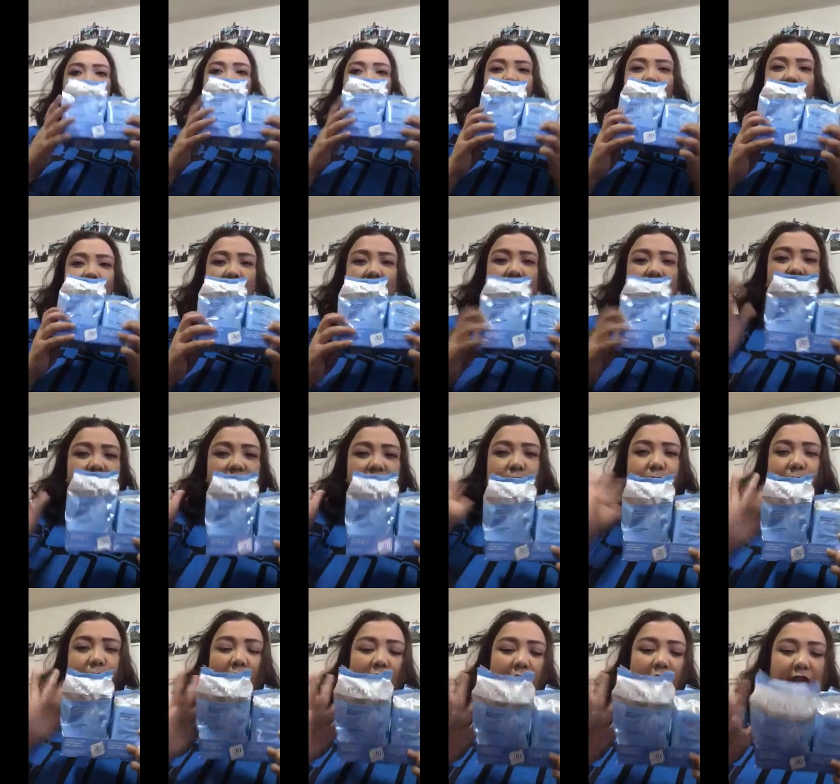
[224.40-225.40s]
purchased this
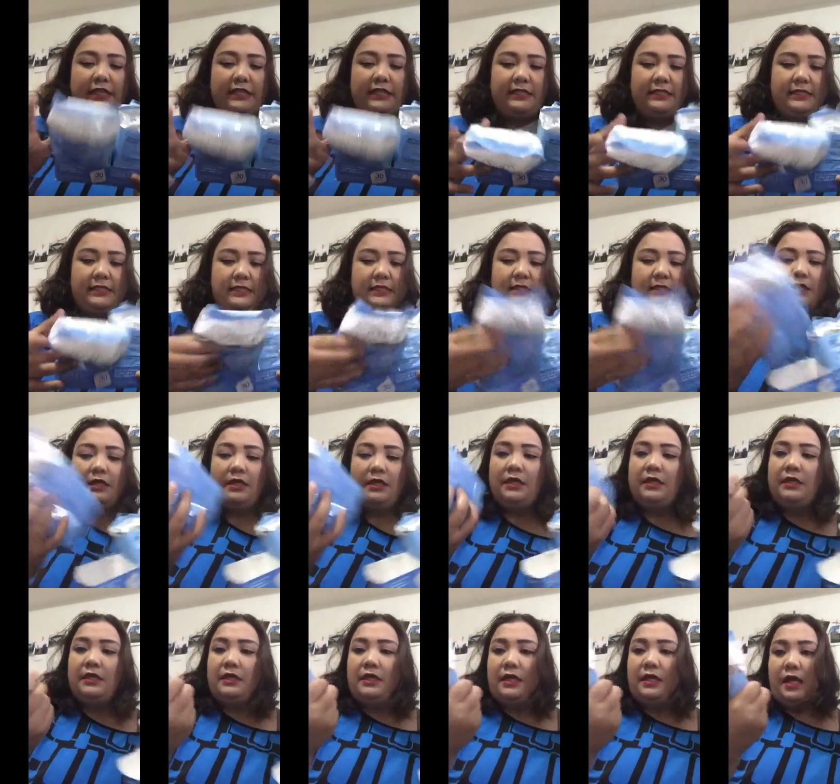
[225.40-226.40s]
Pond's
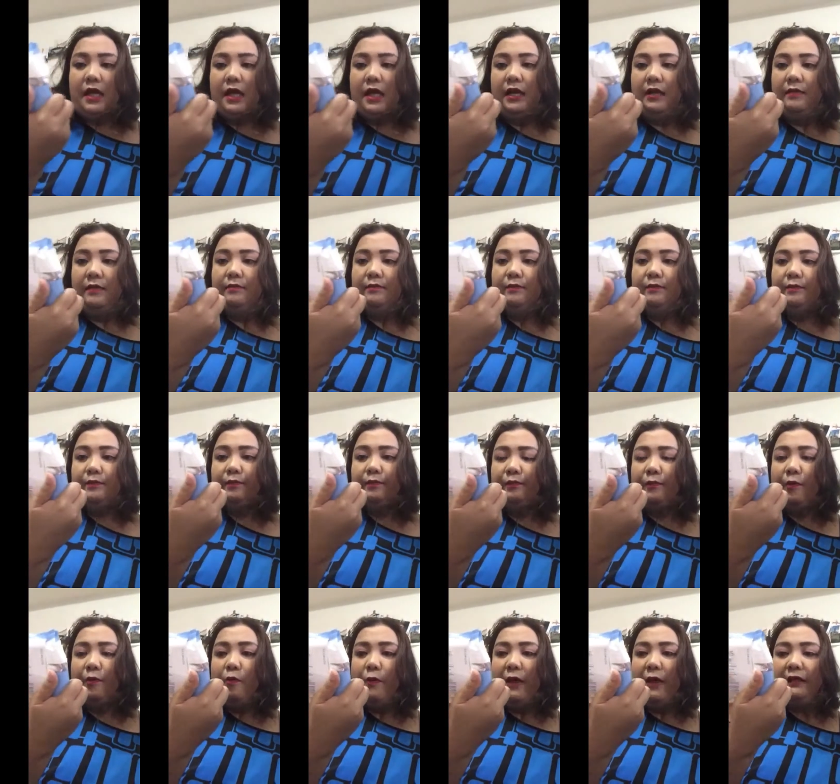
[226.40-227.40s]

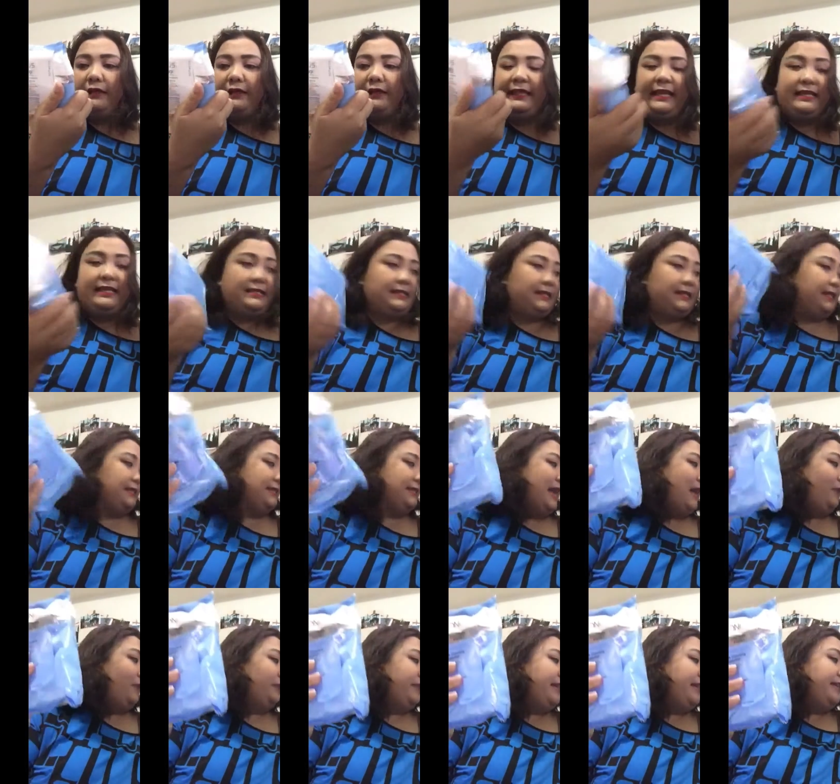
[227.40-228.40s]
wet cleansing
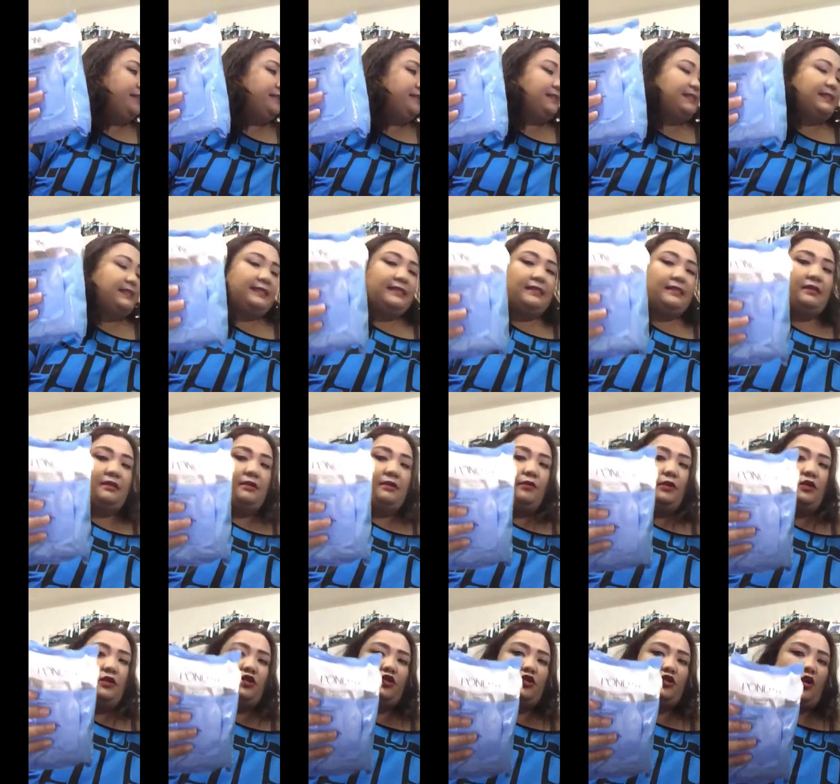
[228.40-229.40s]
towelettes,
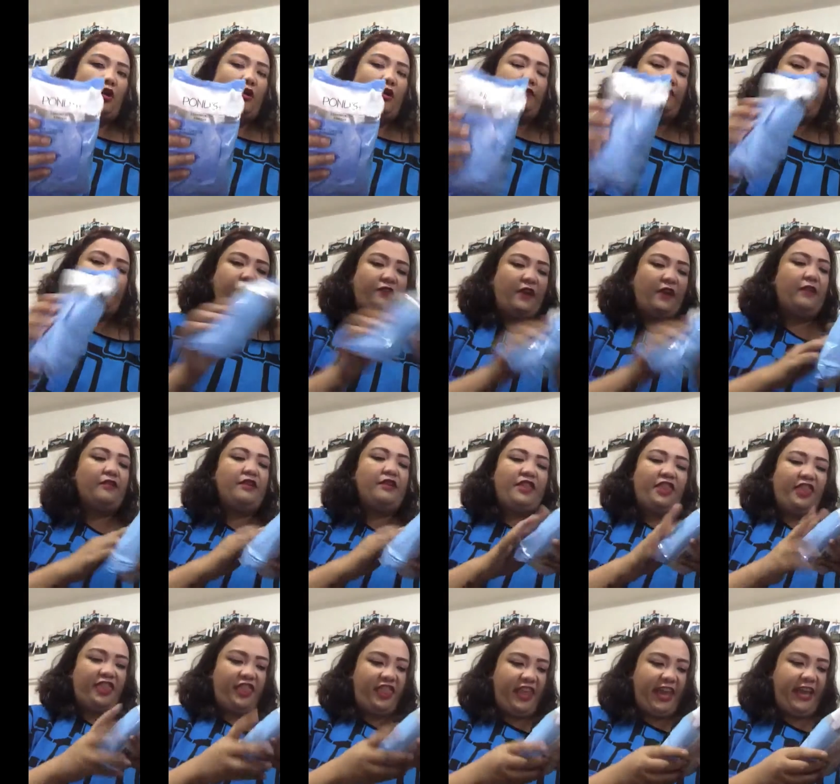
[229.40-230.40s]
which are very
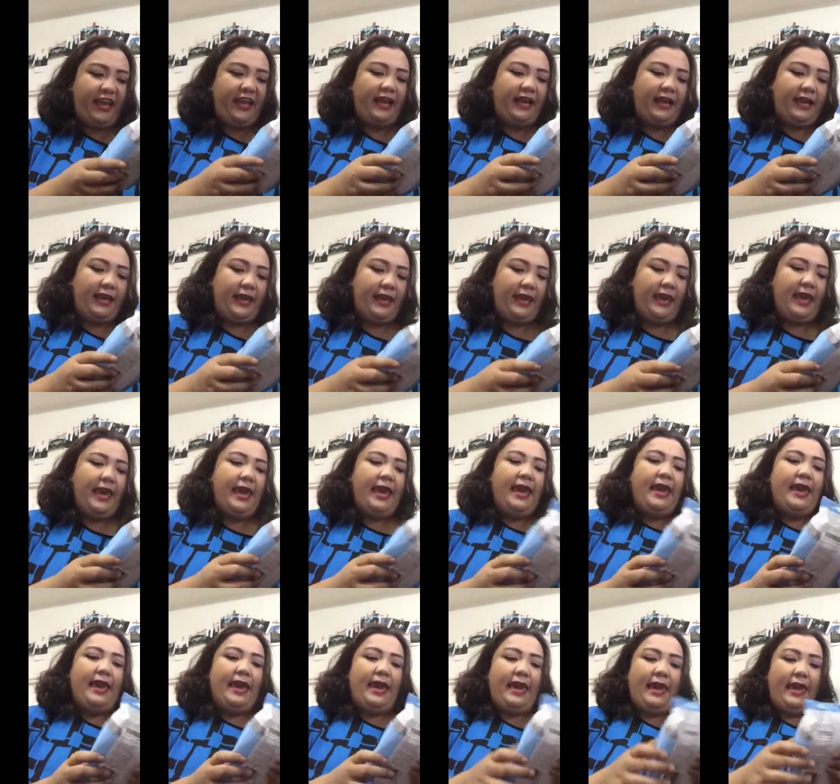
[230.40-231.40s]
thick
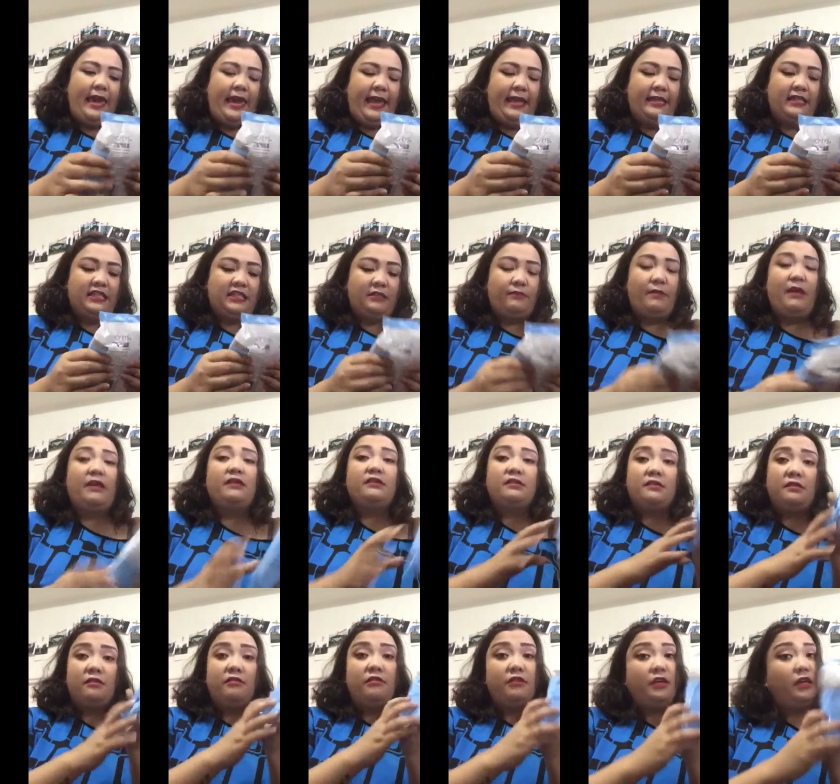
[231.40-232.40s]
and smell
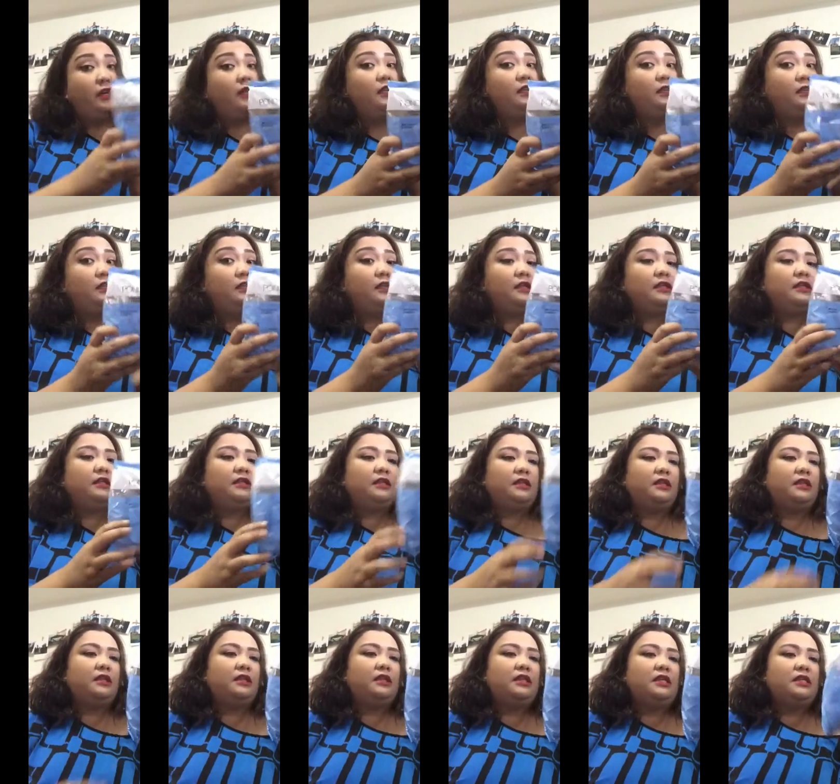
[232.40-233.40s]
so good.
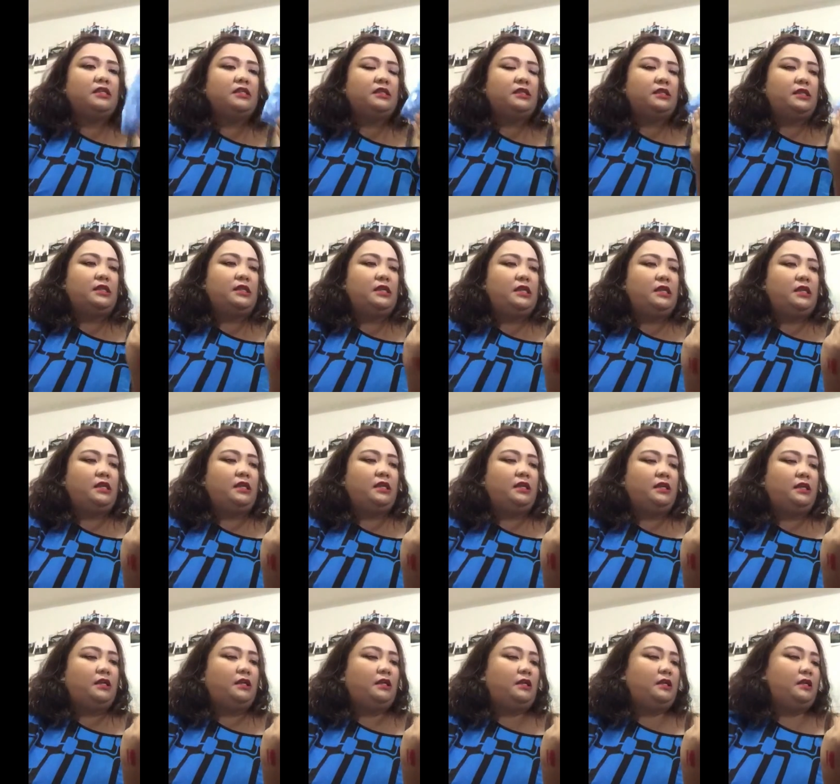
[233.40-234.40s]
This
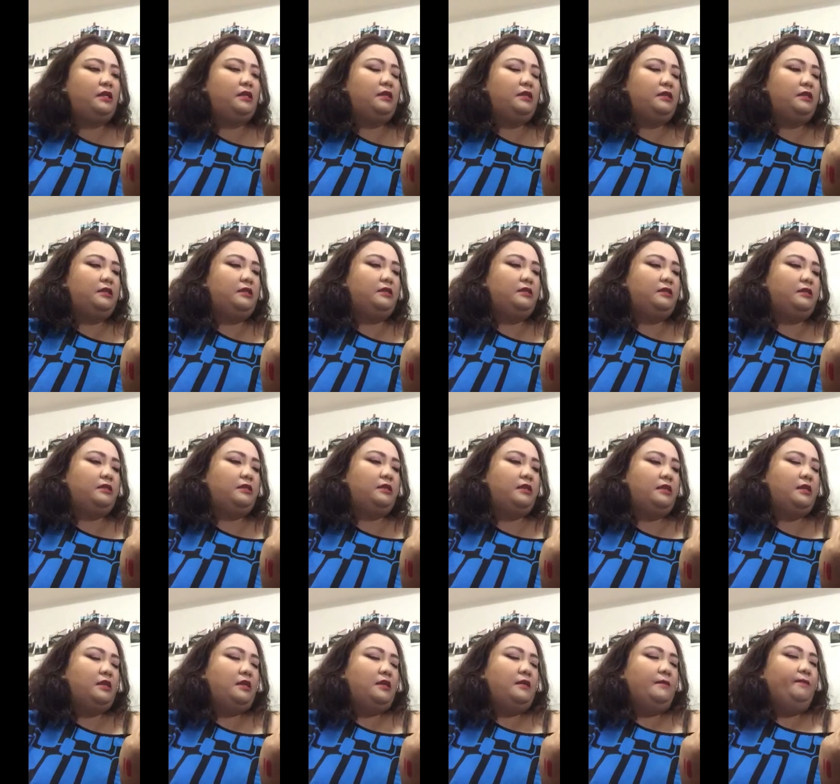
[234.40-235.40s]
is
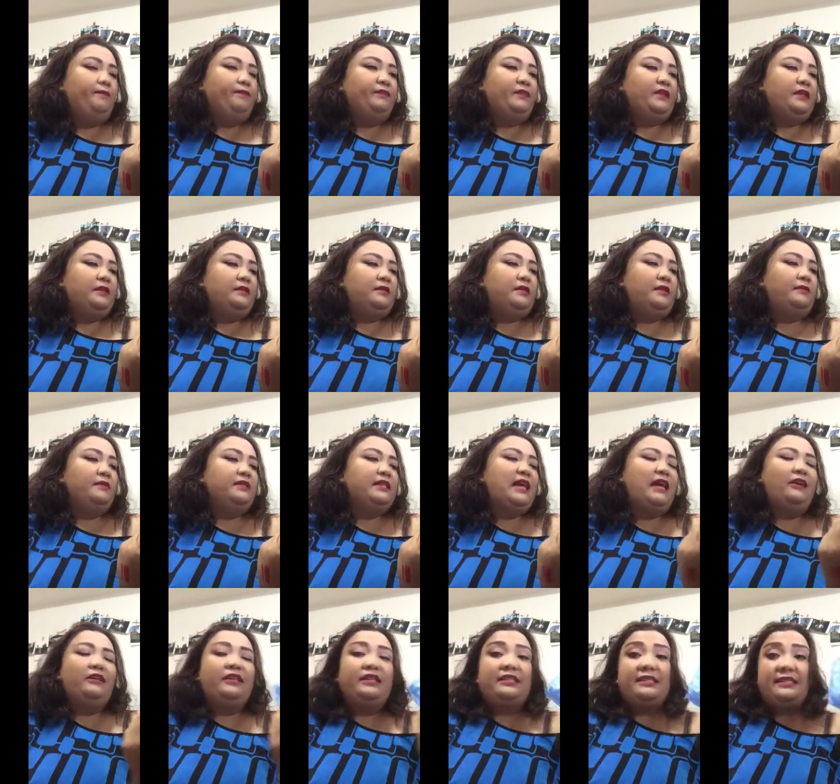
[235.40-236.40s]
some
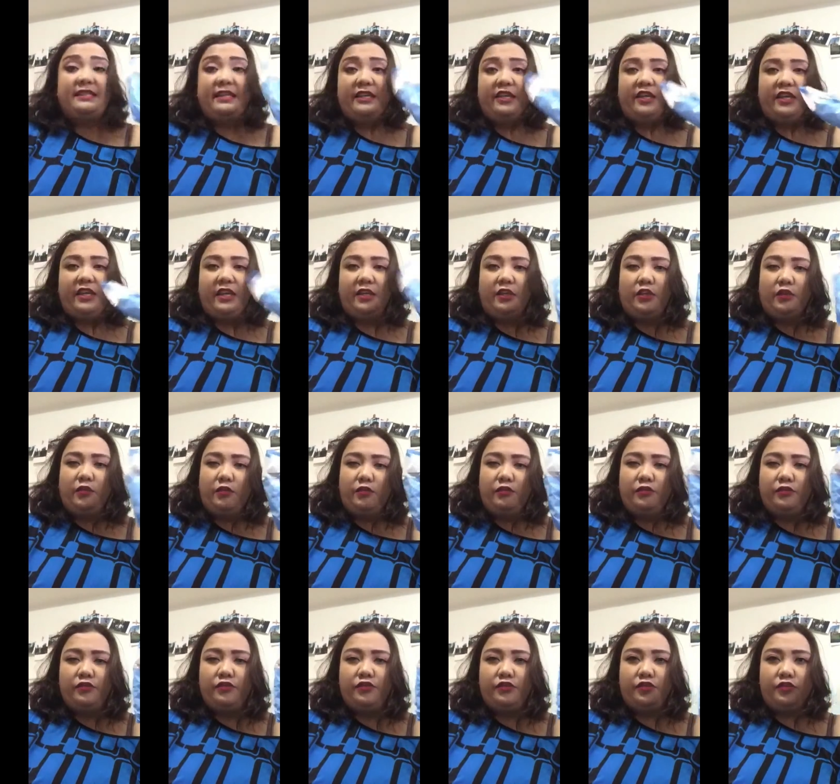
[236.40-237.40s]
towelettes that you can
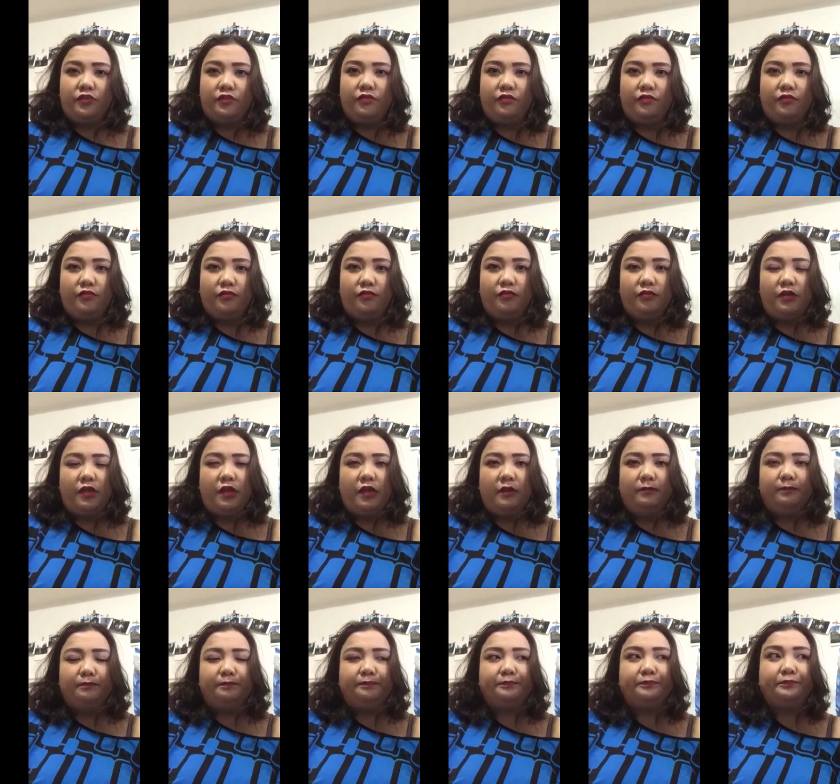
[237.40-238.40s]
use to
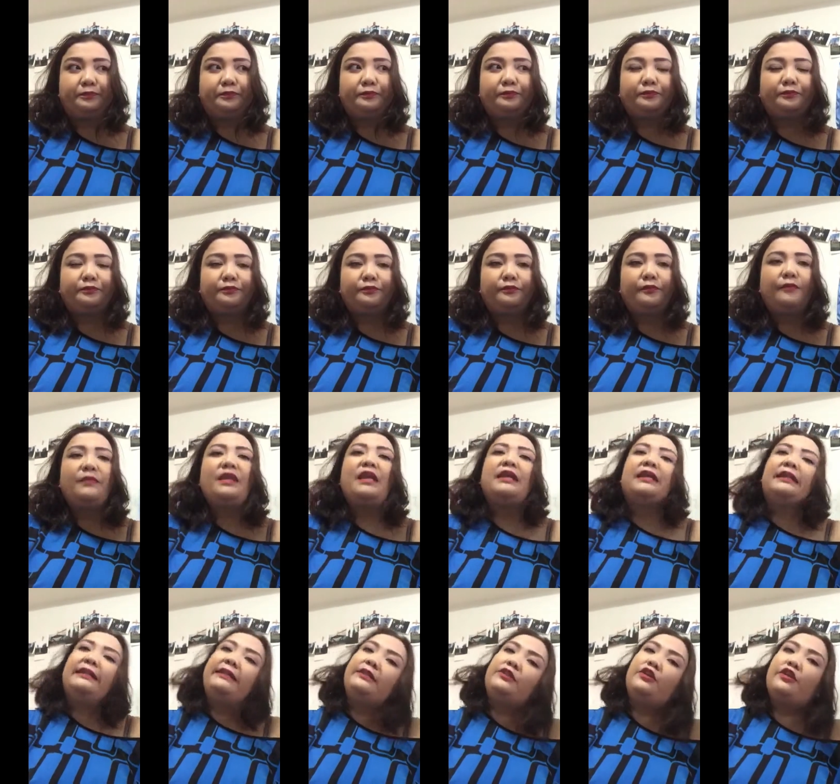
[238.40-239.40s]

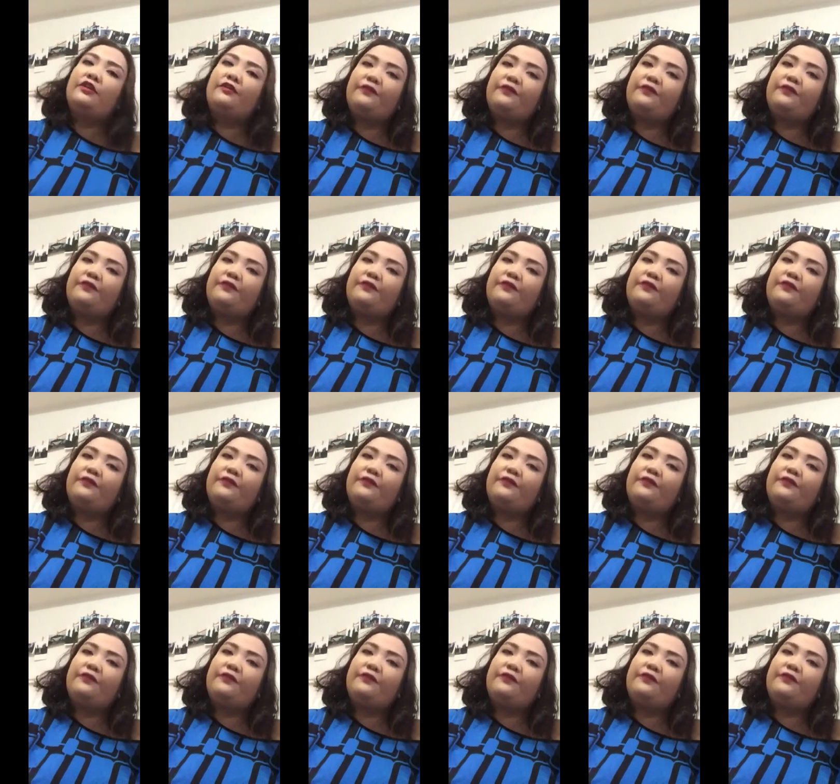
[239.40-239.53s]
clean your